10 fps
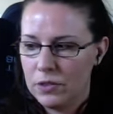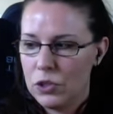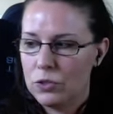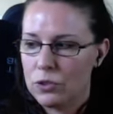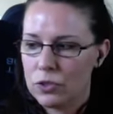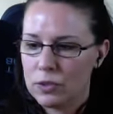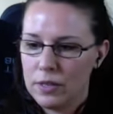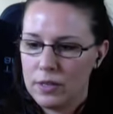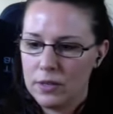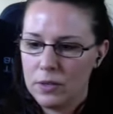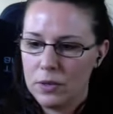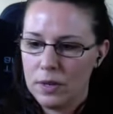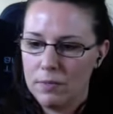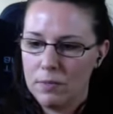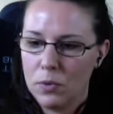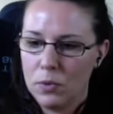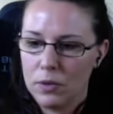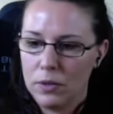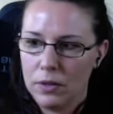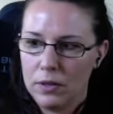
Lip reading: usually you get more